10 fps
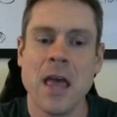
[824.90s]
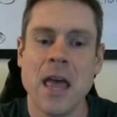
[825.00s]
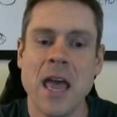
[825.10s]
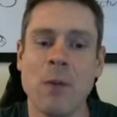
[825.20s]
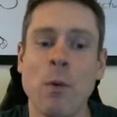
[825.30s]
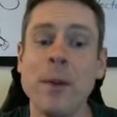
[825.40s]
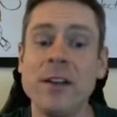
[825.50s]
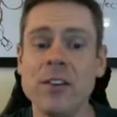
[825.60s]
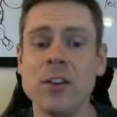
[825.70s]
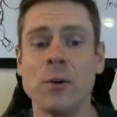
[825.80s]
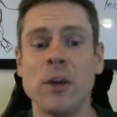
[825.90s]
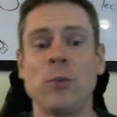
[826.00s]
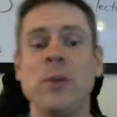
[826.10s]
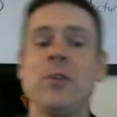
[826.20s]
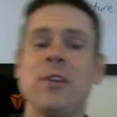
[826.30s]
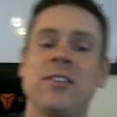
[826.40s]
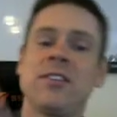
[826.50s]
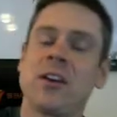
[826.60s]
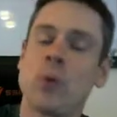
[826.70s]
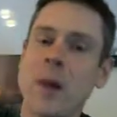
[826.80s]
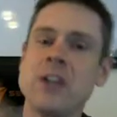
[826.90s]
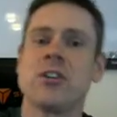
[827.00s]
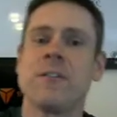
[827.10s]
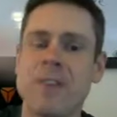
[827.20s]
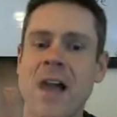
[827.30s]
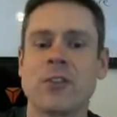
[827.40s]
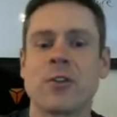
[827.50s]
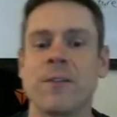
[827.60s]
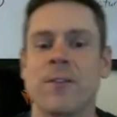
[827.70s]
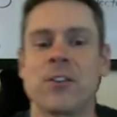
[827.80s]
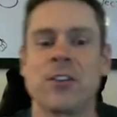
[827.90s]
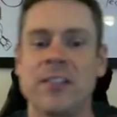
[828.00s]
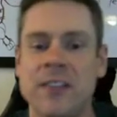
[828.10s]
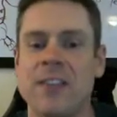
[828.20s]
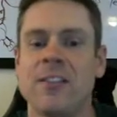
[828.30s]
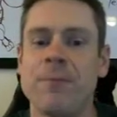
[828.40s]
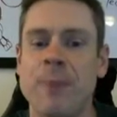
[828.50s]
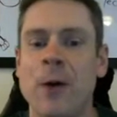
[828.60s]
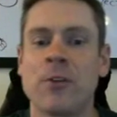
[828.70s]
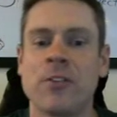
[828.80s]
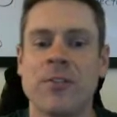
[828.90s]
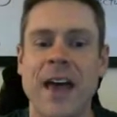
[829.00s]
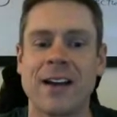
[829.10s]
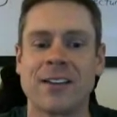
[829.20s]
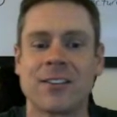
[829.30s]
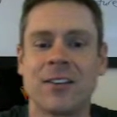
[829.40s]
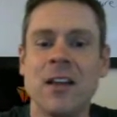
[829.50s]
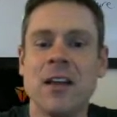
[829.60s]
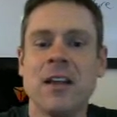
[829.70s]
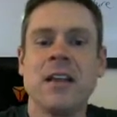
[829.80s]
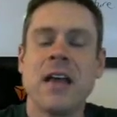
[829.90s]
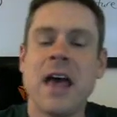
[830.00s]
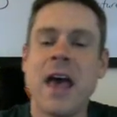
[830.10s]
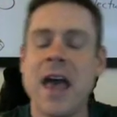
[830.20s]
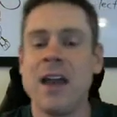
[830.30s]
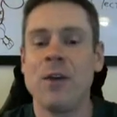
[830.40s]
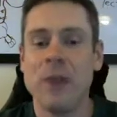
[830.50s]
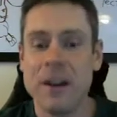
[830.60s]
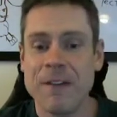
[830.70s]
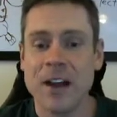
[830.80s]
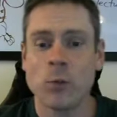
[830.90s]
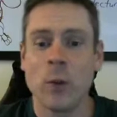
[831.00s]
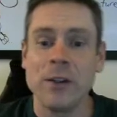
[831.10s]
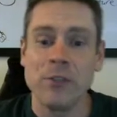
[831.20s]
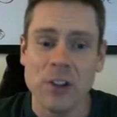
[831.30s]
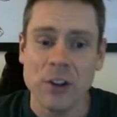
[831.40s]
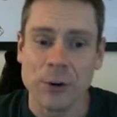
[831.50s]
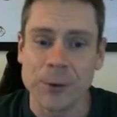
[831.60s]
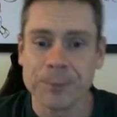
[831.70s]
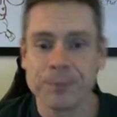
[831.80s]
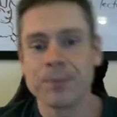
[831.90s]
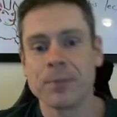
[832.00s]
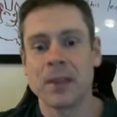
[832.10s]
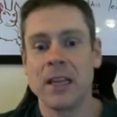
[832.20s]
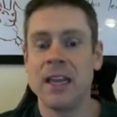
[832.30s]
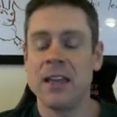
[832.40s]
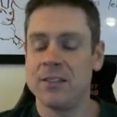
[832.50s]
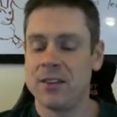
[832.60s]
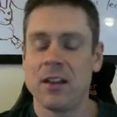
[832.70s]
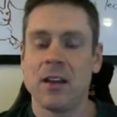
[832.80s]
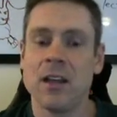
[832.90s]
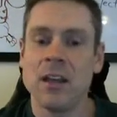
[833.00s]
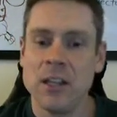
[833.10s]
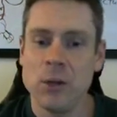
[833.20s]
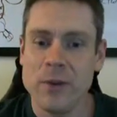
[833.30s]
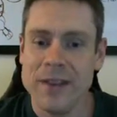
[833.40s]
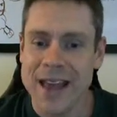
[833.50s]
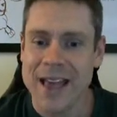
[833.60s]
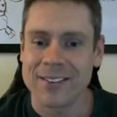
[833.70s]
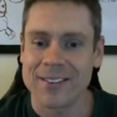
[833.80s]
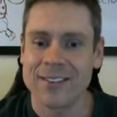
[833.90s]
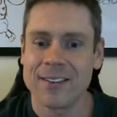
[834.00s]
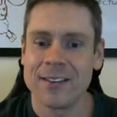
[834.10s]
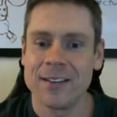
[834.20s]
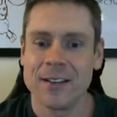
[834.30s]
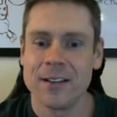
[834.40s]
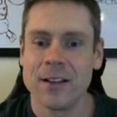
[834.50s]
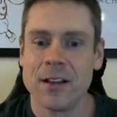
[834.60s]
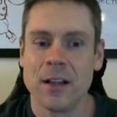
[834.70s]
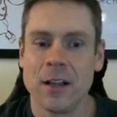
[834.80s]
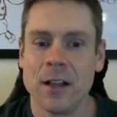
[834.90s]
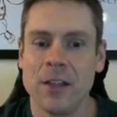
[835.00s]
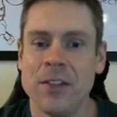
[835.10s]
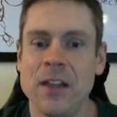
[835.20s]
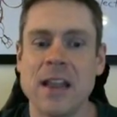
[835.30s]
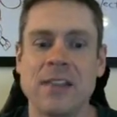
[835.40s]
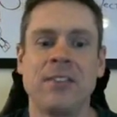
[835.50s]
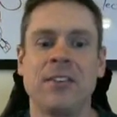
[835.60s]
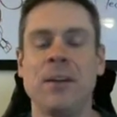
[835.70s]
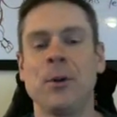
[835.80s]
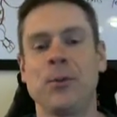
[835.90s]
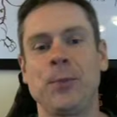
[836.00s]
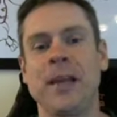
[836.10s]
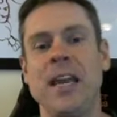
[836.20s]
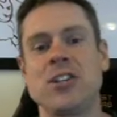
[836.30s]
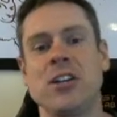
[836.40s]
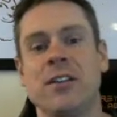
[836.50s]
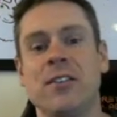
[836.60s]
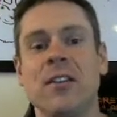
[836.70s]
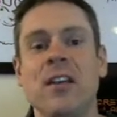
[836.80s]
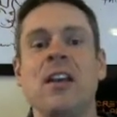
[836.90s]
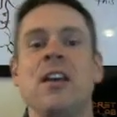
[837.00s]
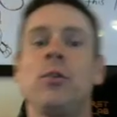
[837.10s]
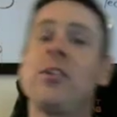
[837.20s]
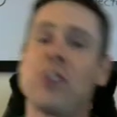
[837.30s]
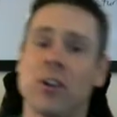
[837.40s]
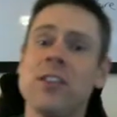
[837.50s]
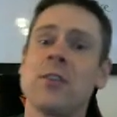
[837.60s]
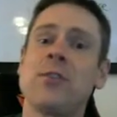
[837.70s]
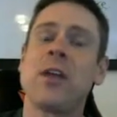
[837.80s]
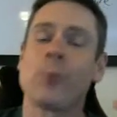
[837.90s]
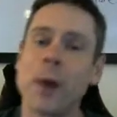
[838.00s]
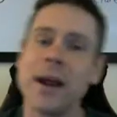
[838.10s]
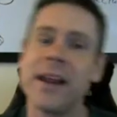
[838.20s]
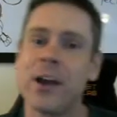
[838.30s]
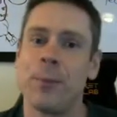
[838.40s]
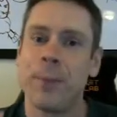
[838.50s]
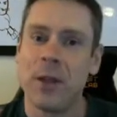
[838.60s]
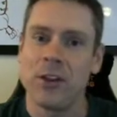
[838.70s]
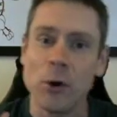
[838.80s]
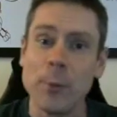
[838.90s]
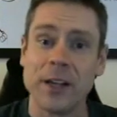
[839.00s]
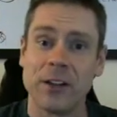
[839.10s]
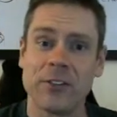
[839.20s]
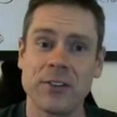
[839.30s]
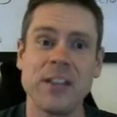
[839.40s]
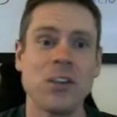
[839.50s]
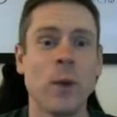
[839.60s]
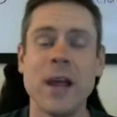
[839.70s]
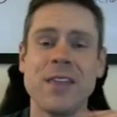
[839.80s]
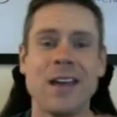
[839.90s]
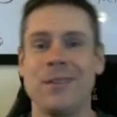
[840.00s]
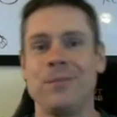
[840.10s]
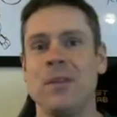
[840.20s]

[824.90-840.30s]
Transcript: And what we do is we do this sequential factoring for successive powers of x. And in fact, what you do is you nest the necessary multiplications. So it turns out that writing out polynomials in the way that